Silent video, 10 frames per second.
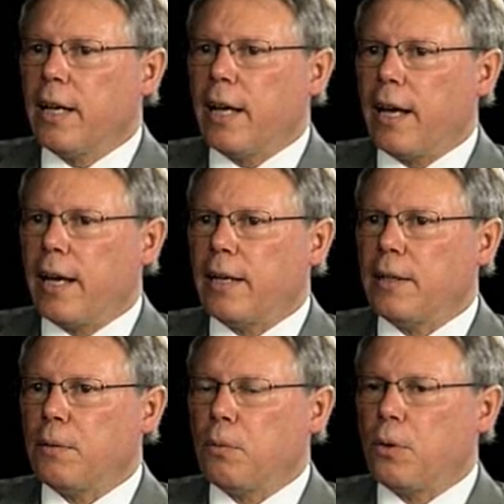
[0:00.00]

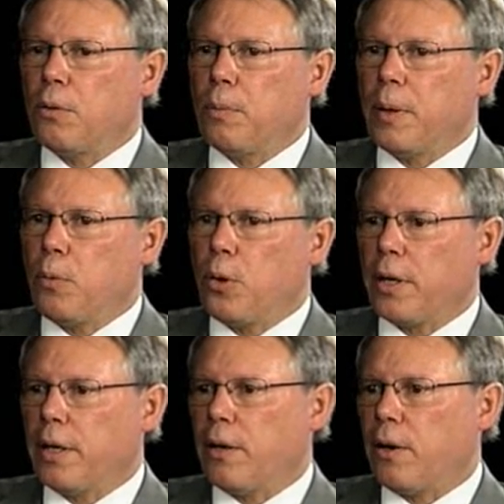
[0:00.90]
And we'll be
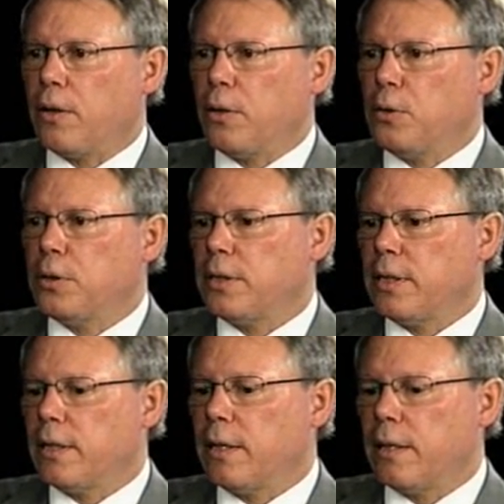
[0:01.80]
working on
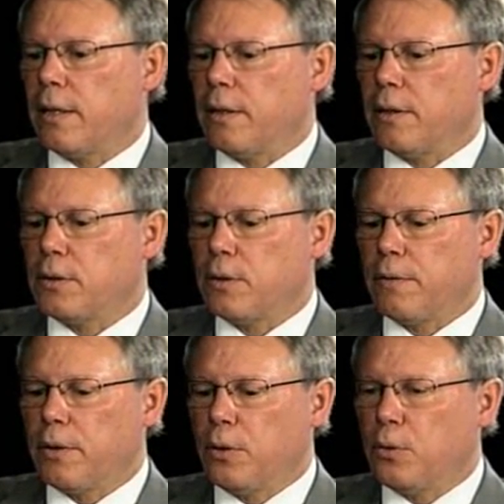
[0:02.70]
using
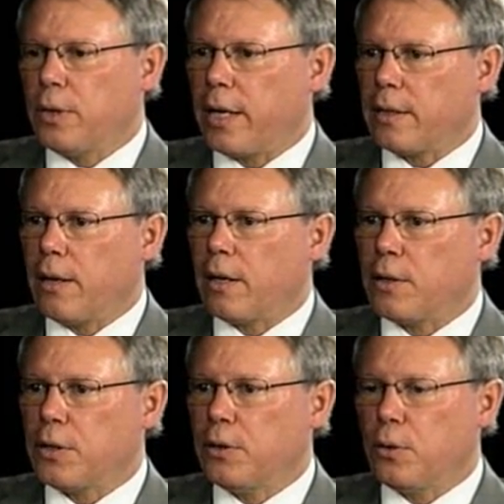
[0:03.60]
the new
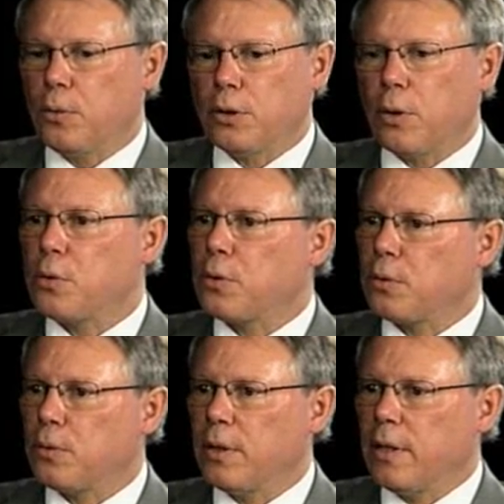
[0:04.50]
technology, new
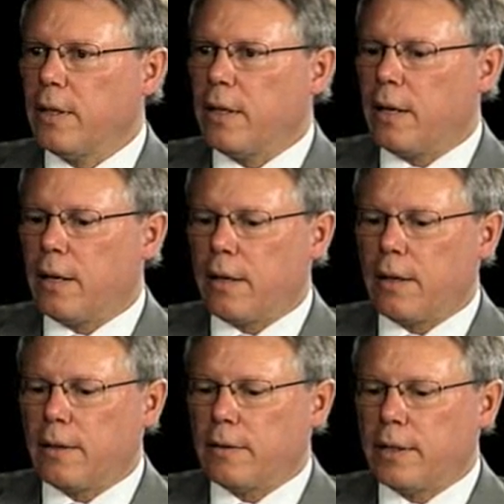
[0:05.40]
social
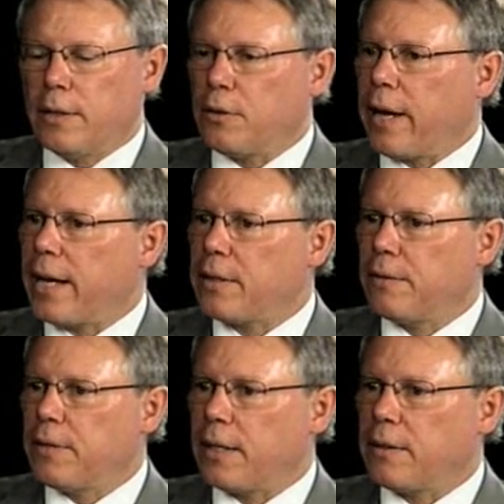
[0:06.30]

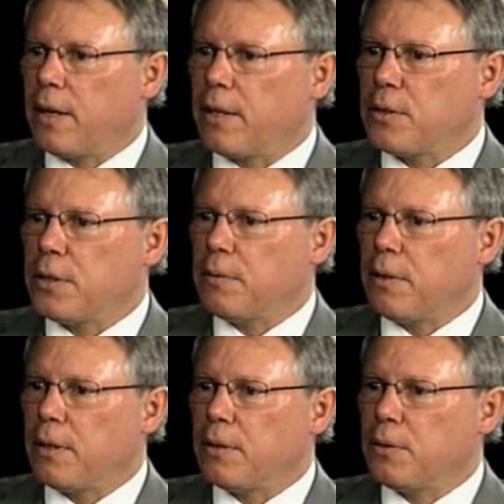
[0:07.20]
interactive technology
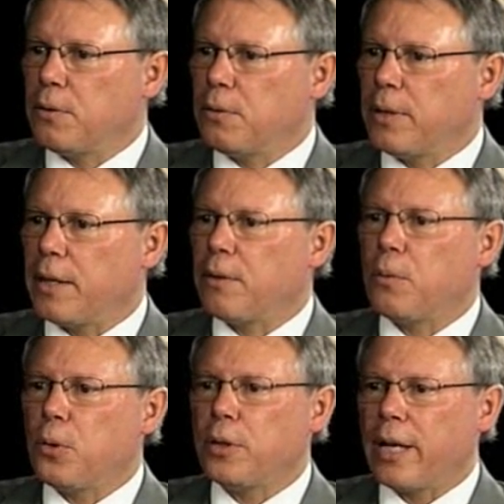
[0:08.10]
to get the
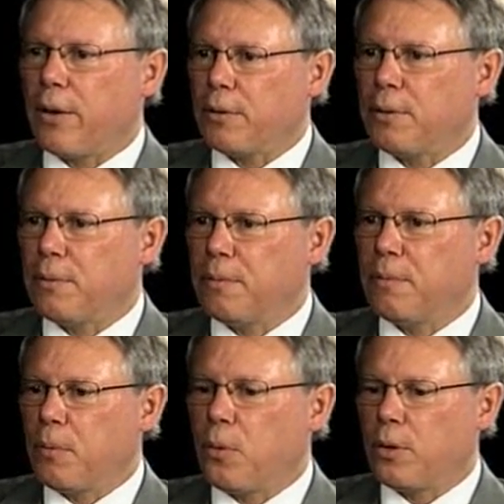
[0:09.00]
word out
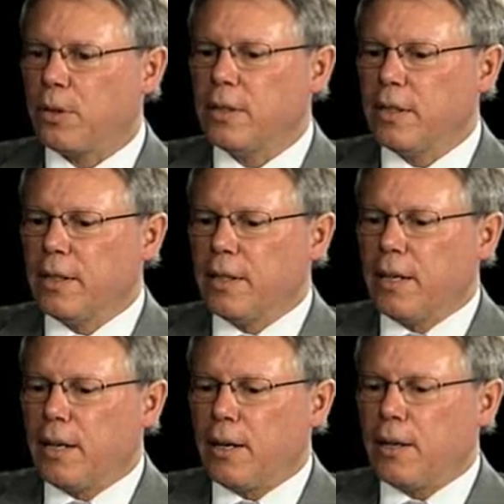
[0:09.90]
more.
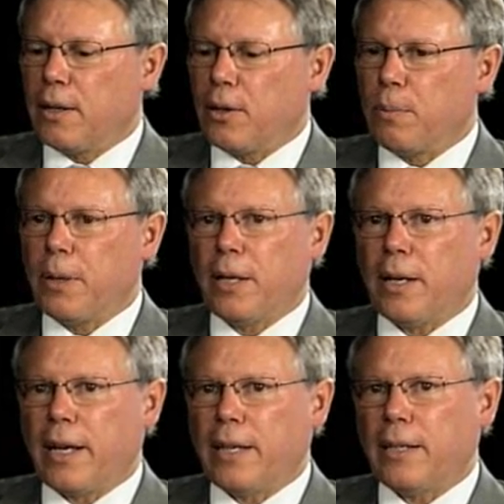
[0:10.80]
There'll be
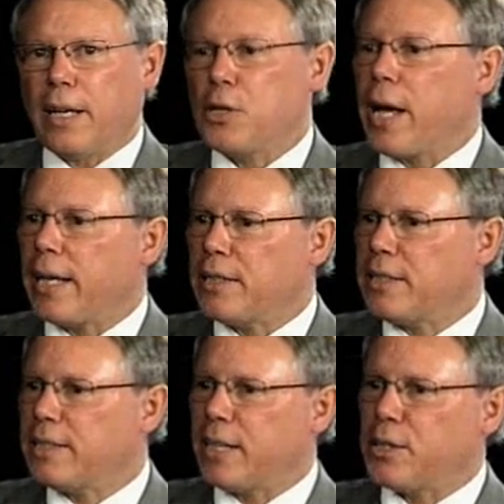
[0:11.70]
a chat
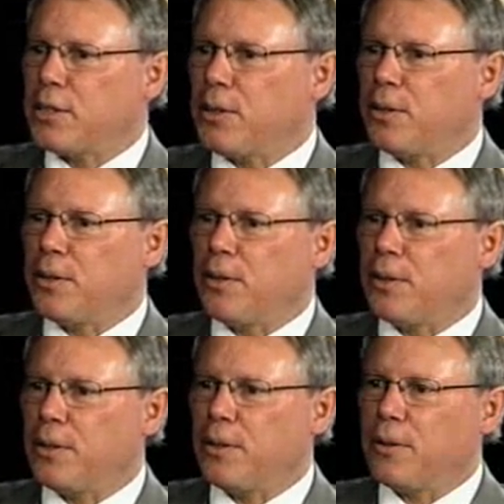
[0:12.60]
section on
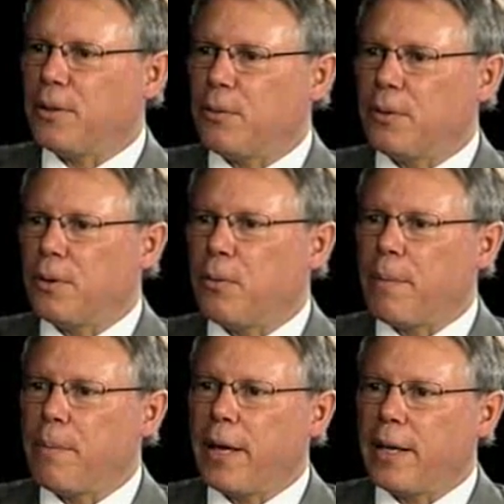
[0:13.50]
the
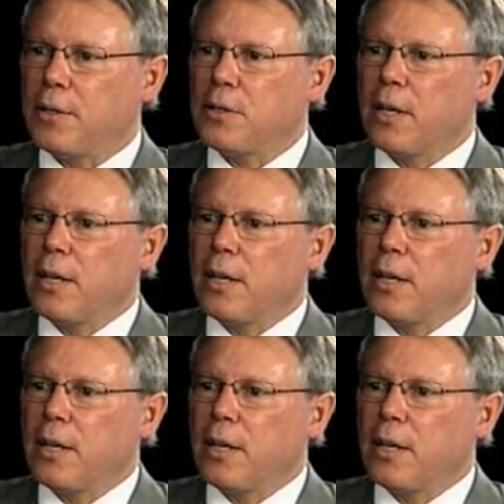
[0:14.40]
web page.